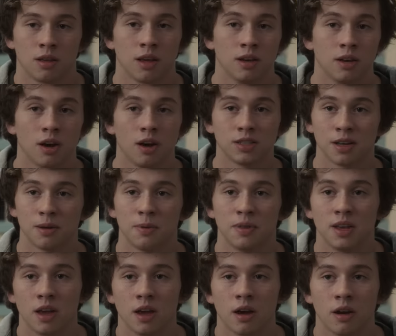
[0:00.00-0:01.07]
Getting tossed up in
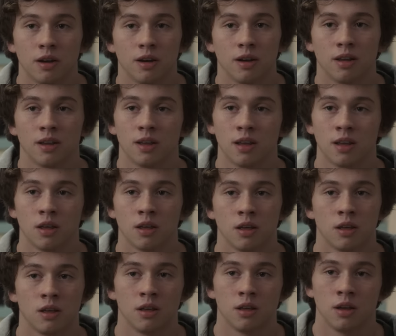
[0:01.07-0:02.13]
the air and
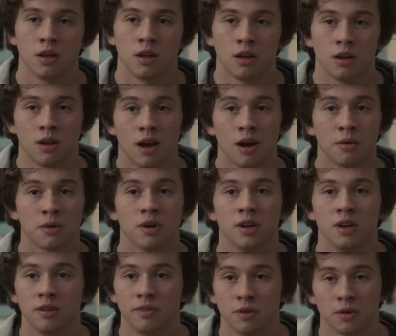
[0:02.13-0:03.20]
not
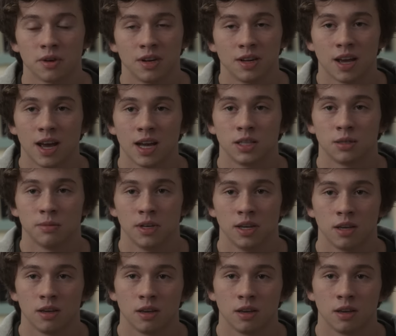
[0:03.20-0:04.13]
worrying if you were gonna catch me.